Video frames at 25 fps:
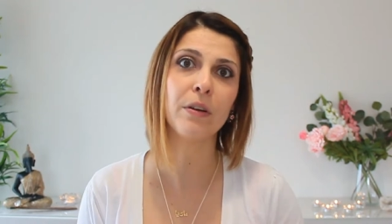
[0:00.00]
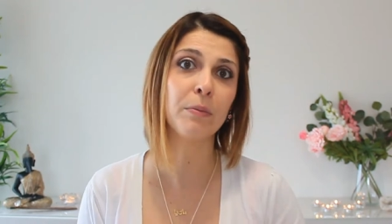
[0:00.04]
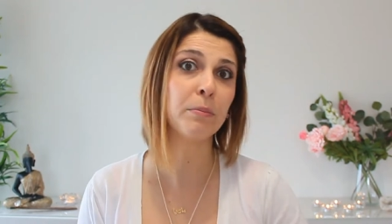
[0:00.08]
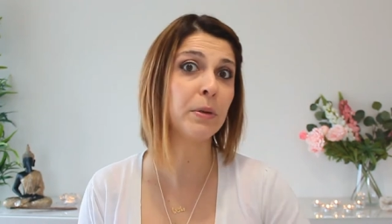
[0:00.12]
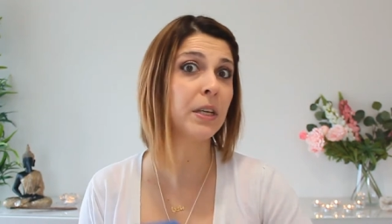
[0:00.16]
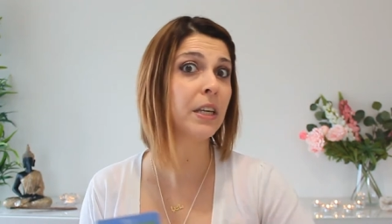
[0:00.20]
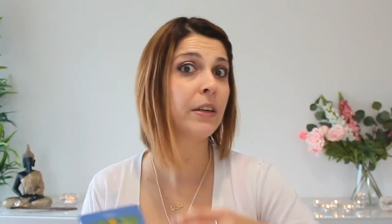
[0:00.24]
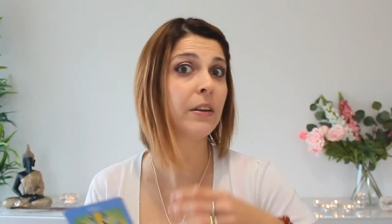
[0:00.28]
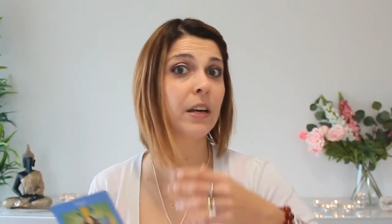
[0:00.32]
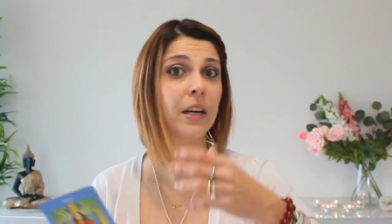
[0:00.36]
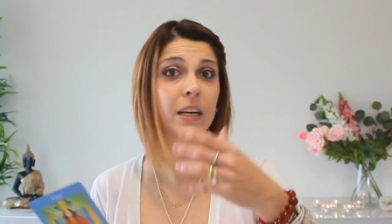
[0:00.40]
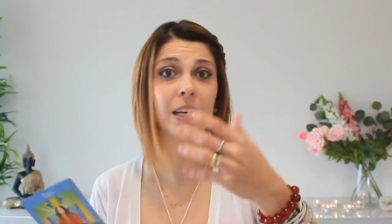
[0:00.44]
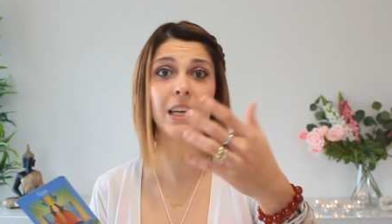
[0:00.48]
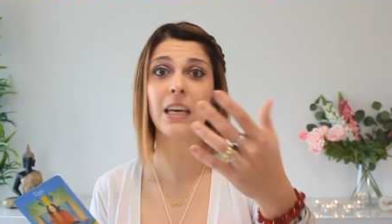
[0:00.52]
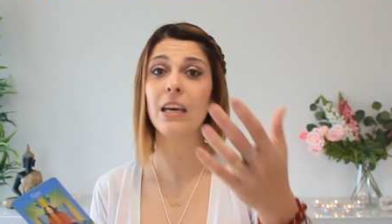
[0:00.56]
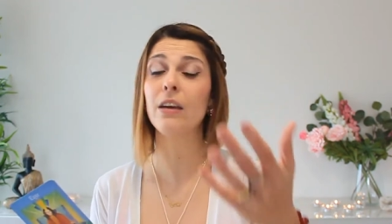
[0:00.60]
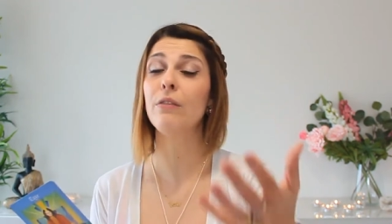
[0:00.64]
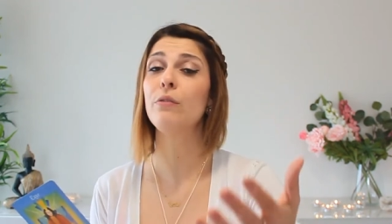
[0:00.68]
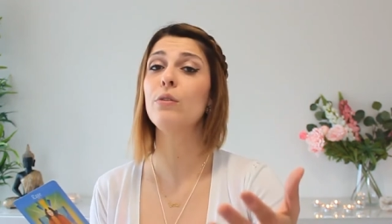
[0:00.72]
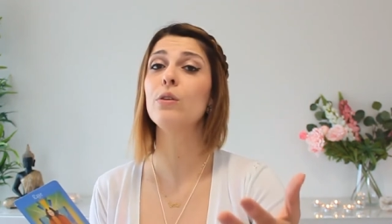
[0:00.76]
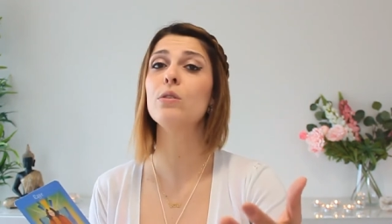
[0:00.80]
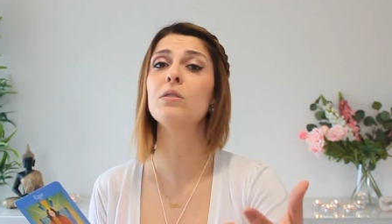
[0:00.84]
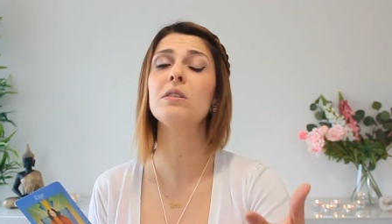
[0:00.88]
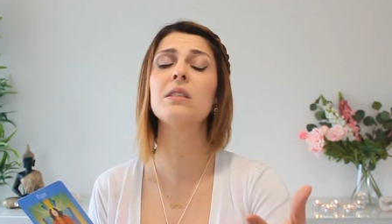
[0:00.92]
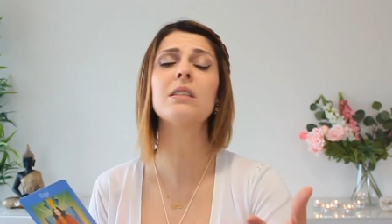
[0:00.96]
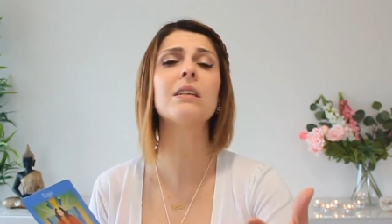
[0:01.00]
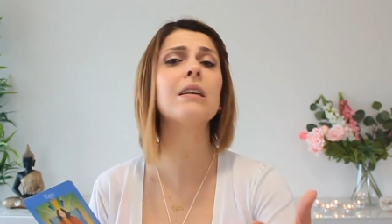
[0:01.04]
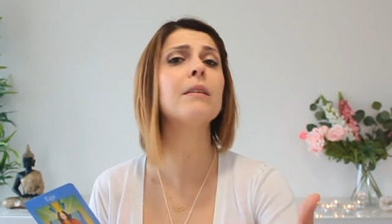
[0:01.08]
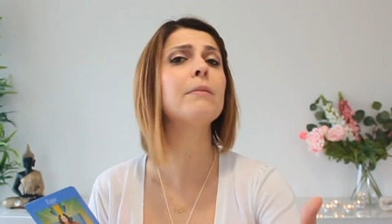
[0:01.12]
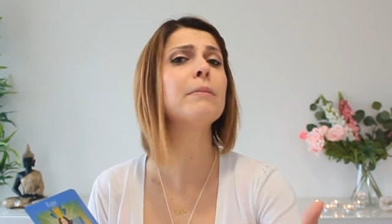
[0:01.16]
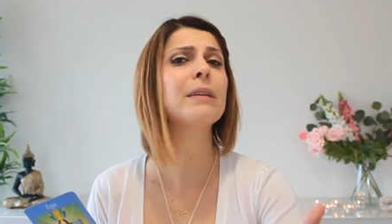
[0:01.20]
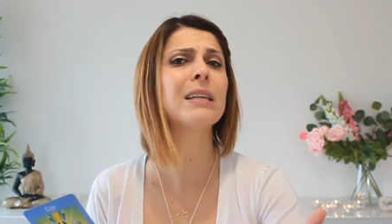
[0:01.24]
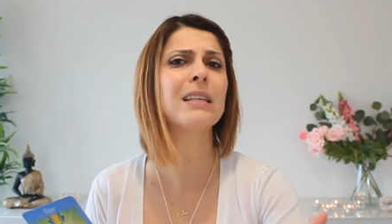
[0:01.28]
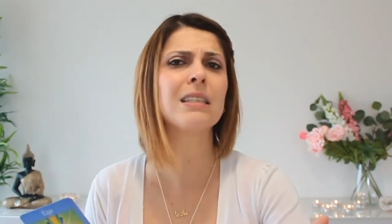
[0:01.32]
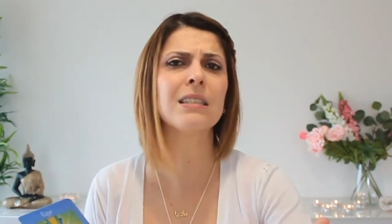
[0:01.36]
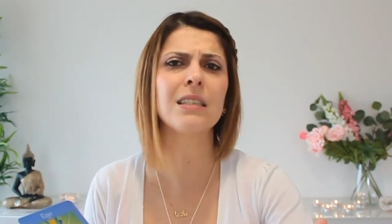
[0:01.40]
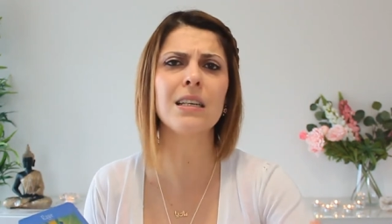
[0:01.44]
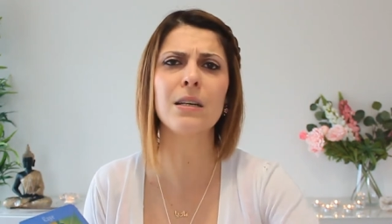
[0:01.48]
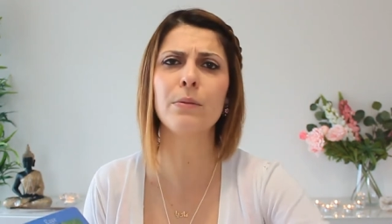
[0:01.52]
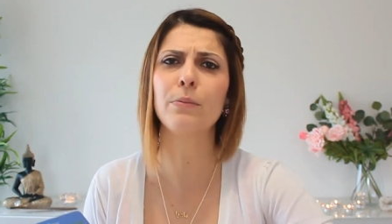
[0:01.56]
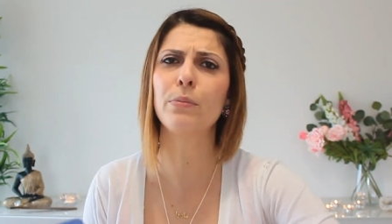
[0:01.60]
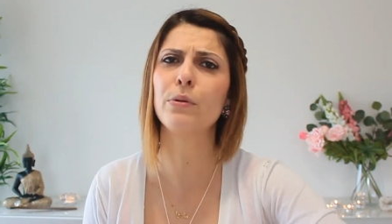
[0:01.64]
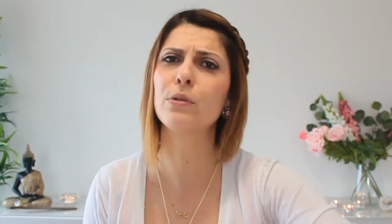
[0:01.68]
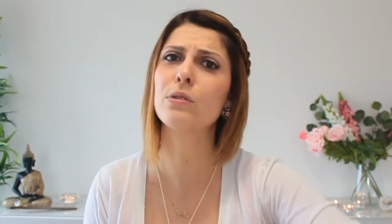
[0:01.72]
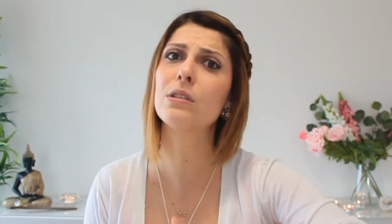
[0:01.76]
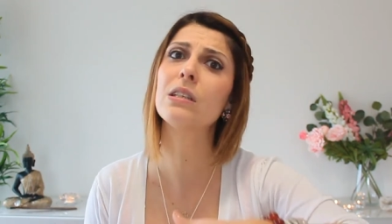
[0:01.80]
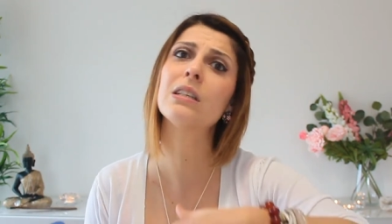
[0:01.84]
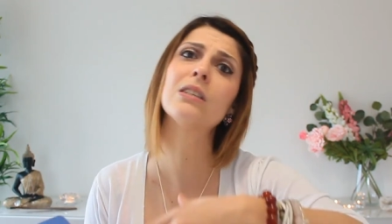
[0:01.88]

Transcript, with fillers: I gave you some examples.